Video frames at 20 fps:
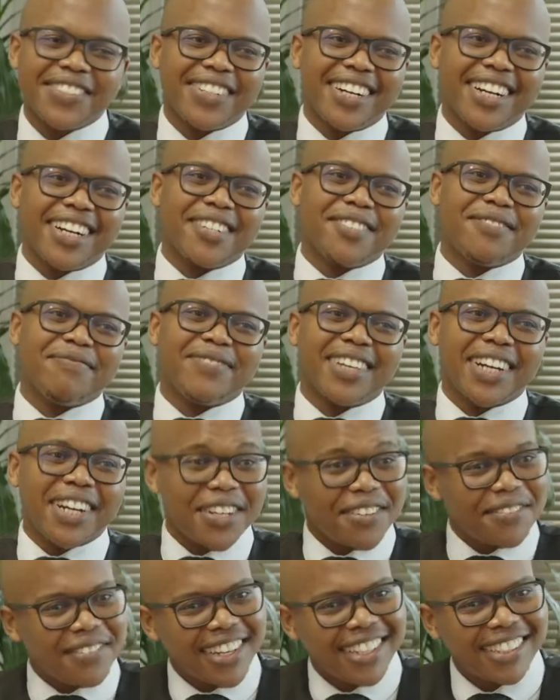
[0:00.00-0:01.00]
A
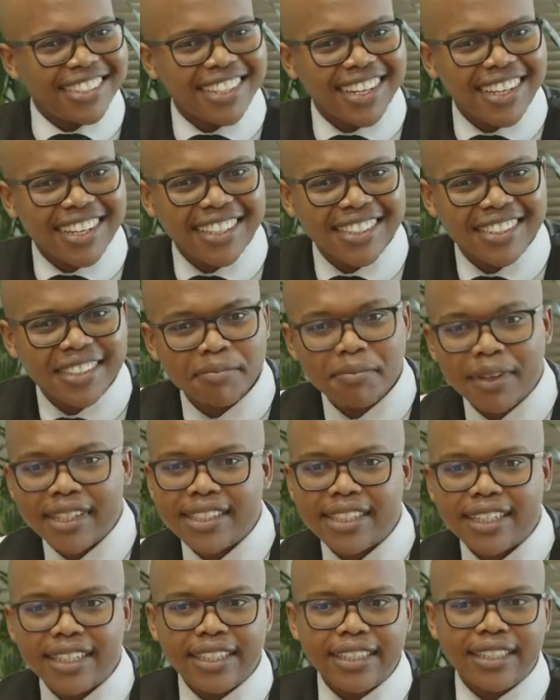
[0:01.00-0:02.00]
conveyancer is
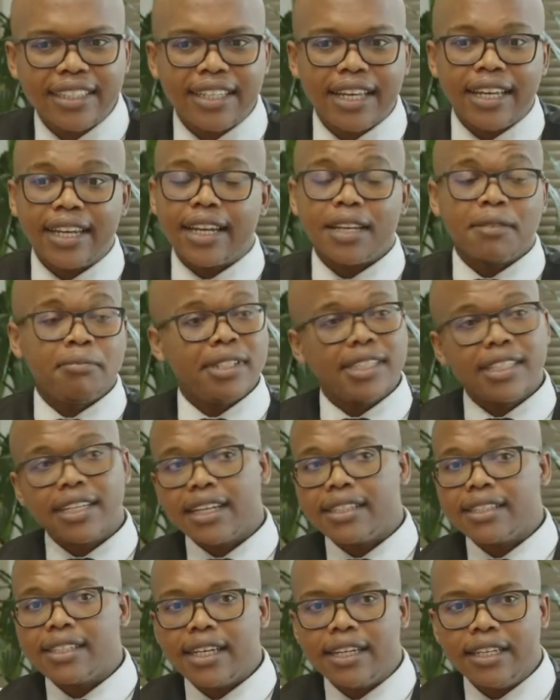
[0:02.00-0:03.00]
basically an admitted
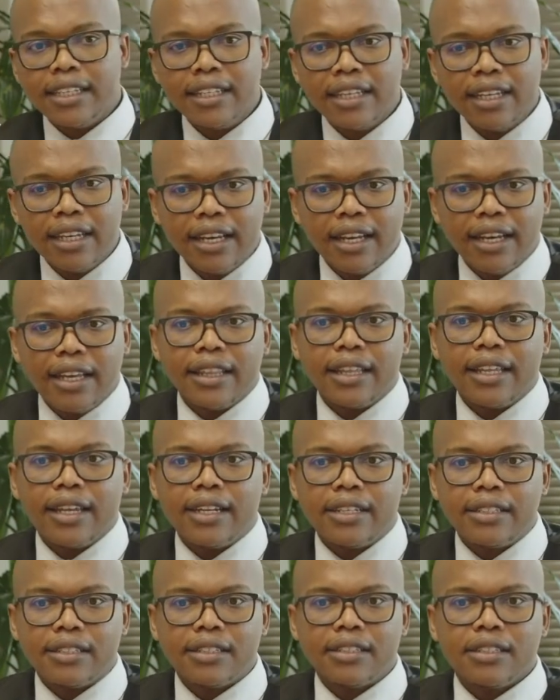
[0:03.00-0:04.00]
attorney that
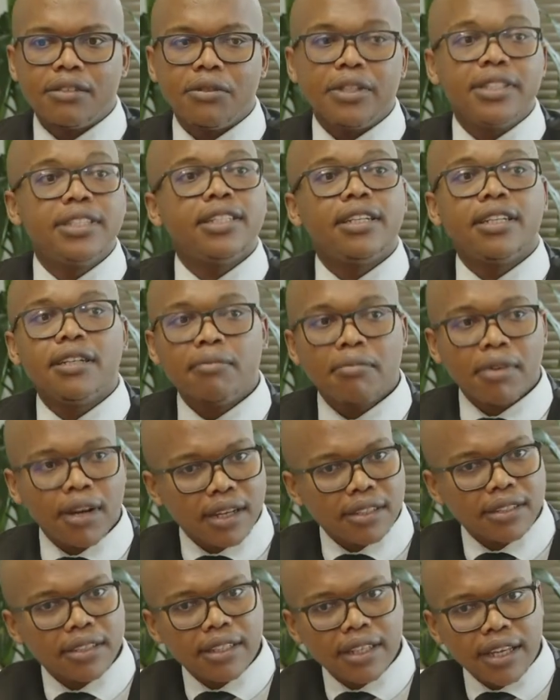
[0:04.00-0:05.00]
has written and
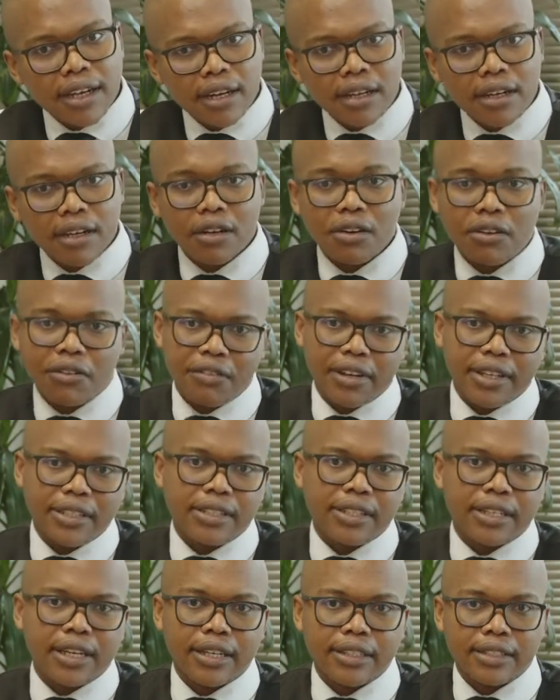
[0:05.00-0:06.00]
passed their
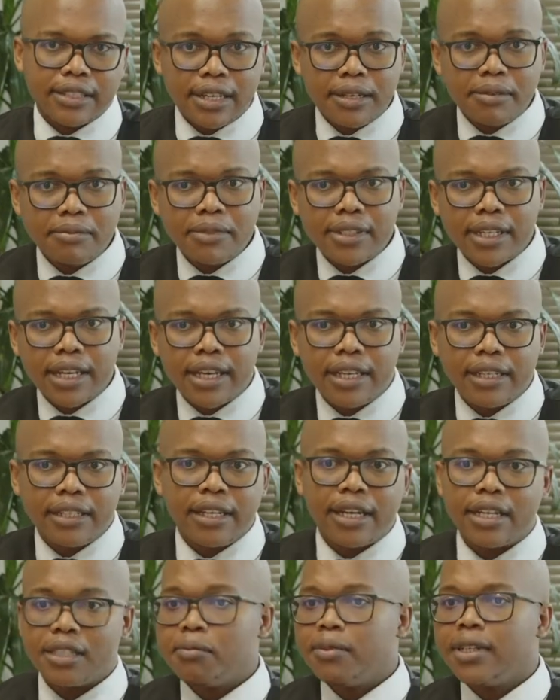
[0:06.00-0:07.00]
conveyancing exams and
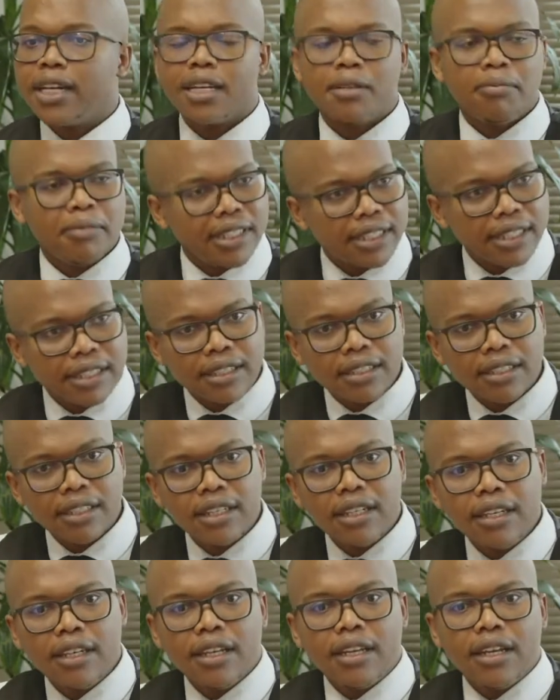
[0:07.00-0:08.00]
has been admitted
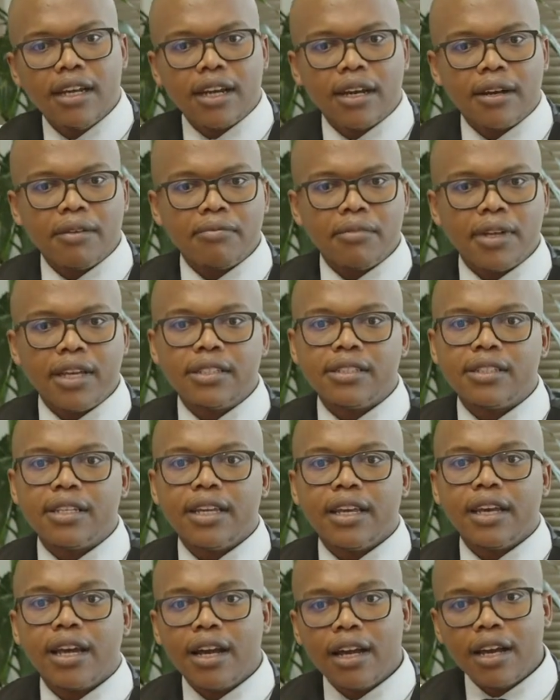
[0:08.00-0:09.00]
as
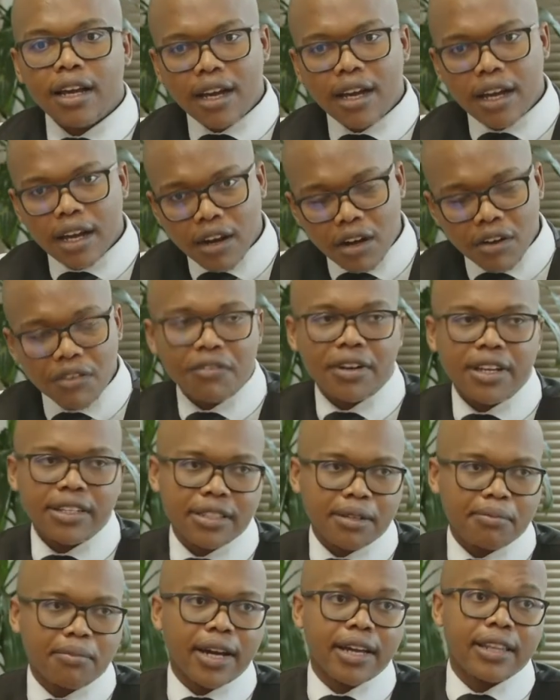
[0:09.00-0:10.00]
a
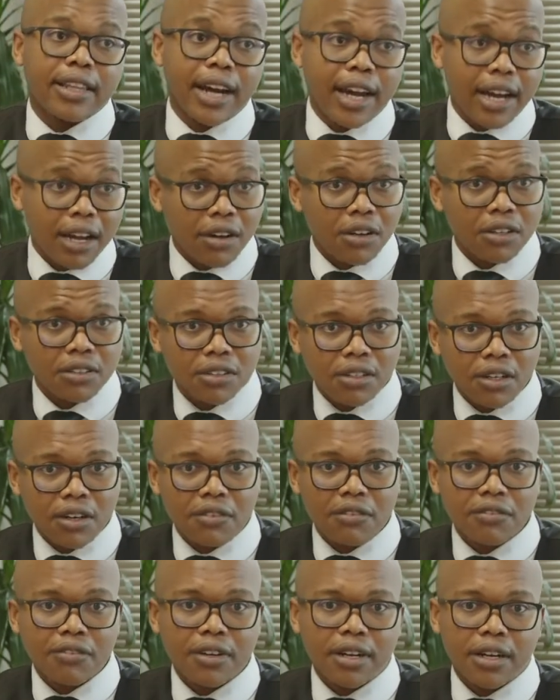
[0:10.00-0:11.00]
conveyancer by the High Court
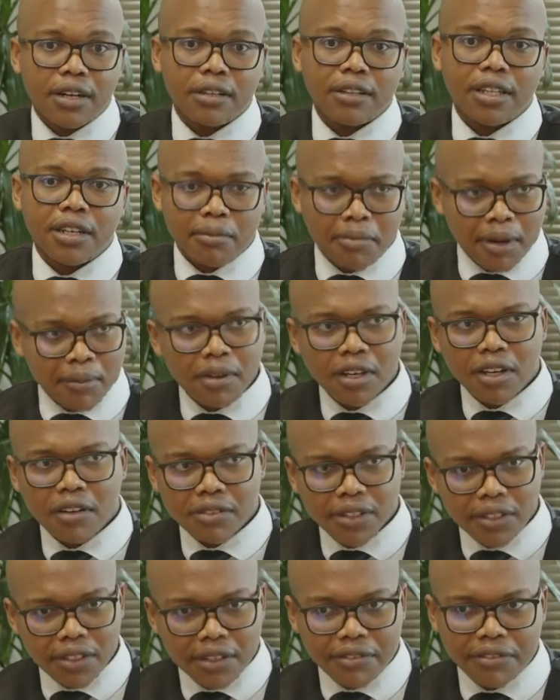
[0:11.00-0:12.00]
of the Republic of
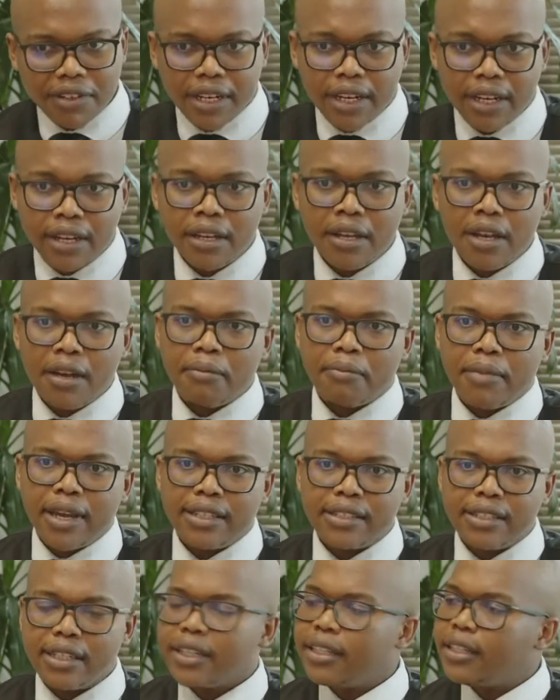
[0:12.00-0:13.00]
South Africa.
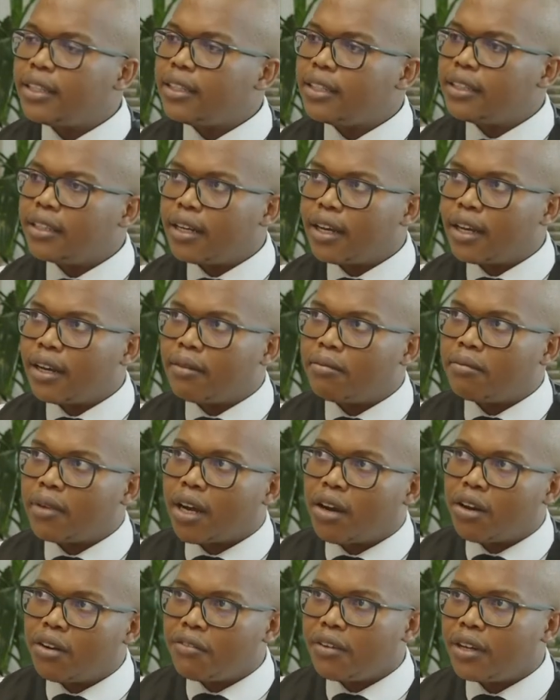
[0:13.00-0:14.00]
Basically, a
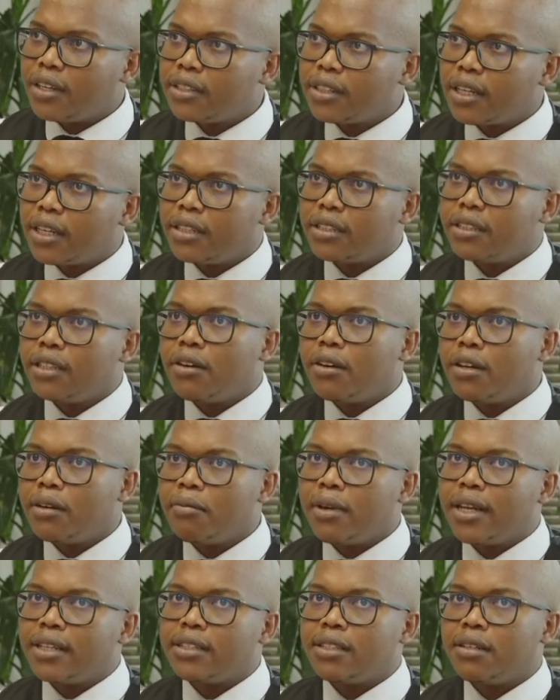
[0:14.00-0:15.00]
conveyancer is the only
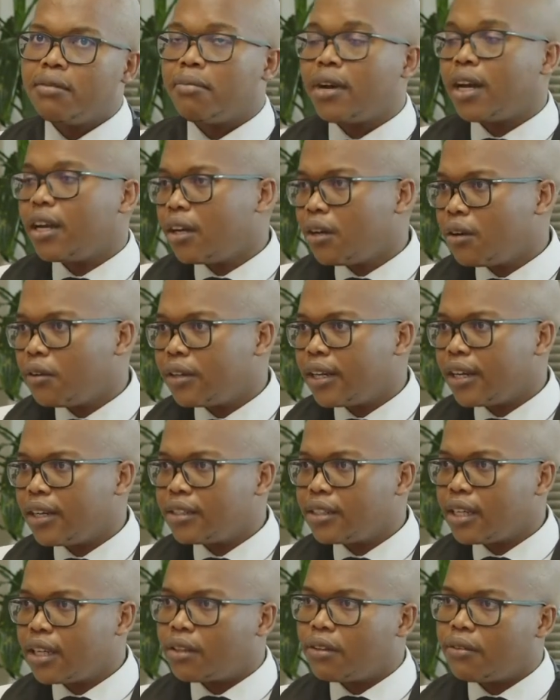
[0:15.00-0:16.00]
person by law that
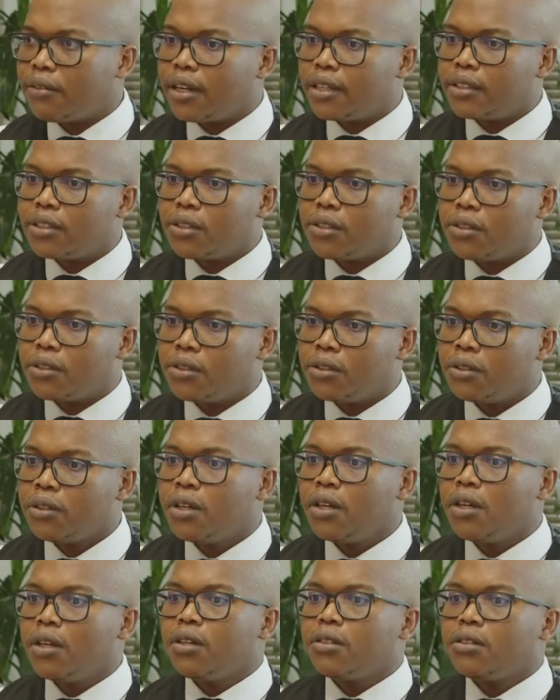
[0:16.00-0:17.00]
is authorized to
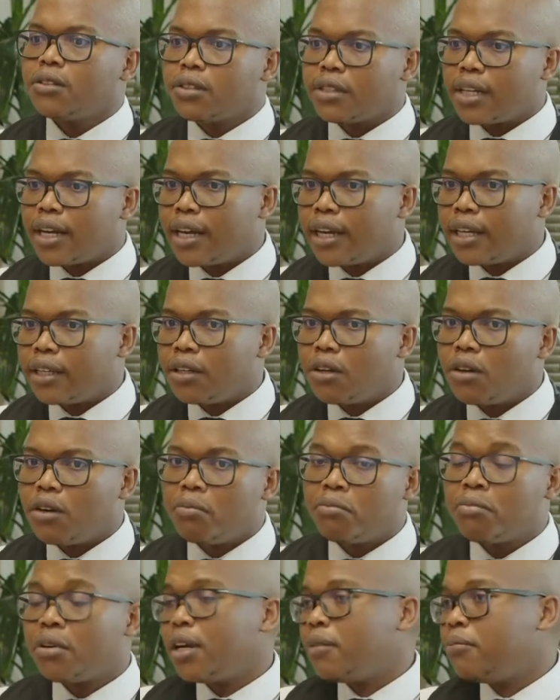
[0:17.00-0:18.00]
sign or
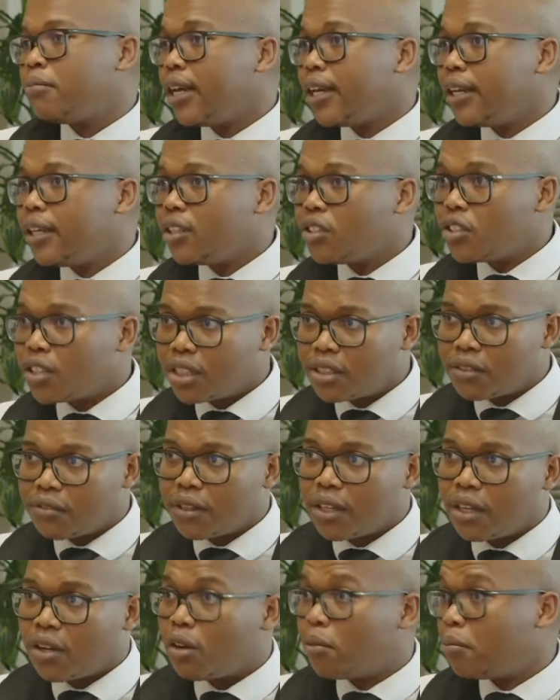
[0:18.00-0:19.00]
prep any
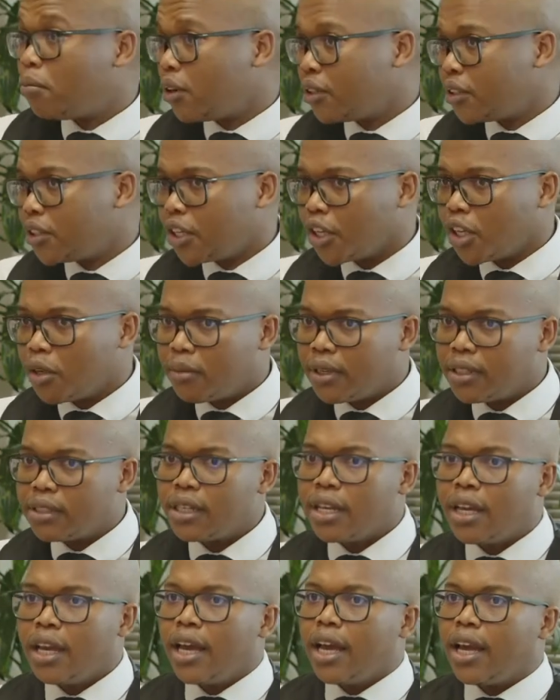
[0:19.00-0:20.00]
transfer or bond documents
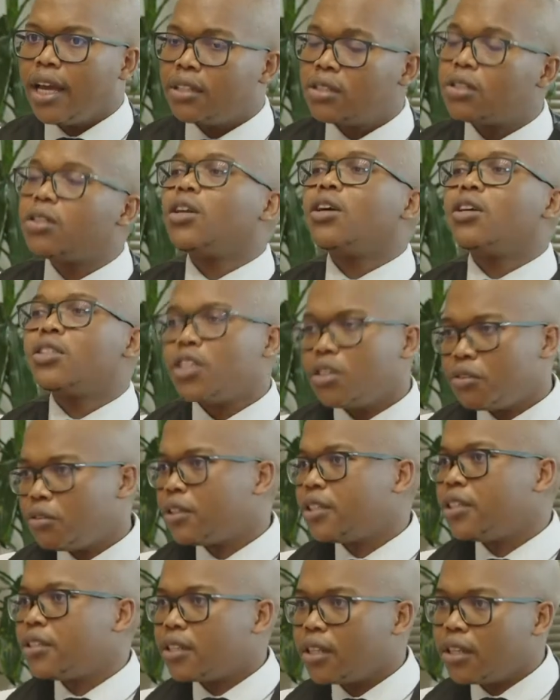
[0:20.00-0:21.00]
and to lodge and
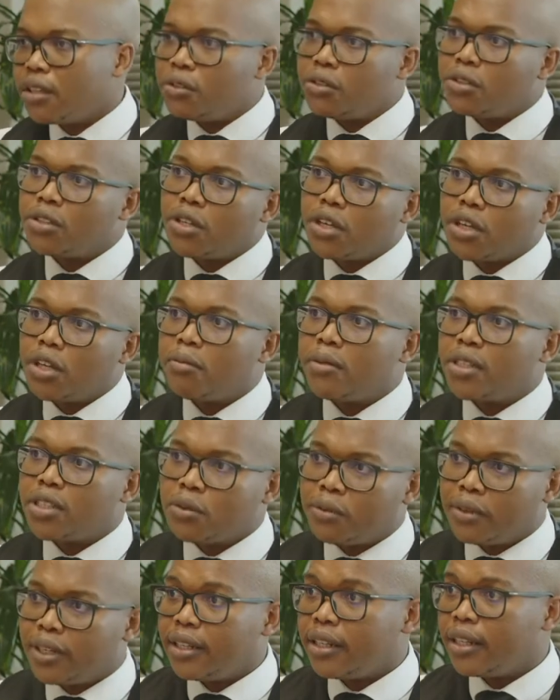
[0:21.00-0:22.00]
register those documents
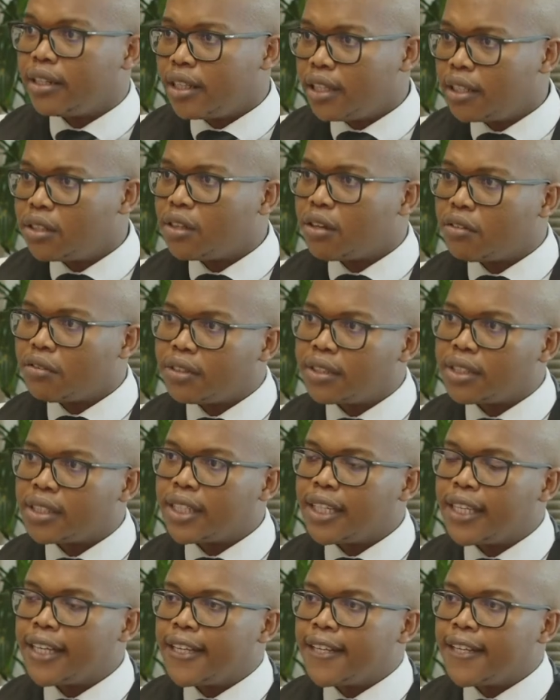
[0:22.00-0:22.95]
within the deeds office.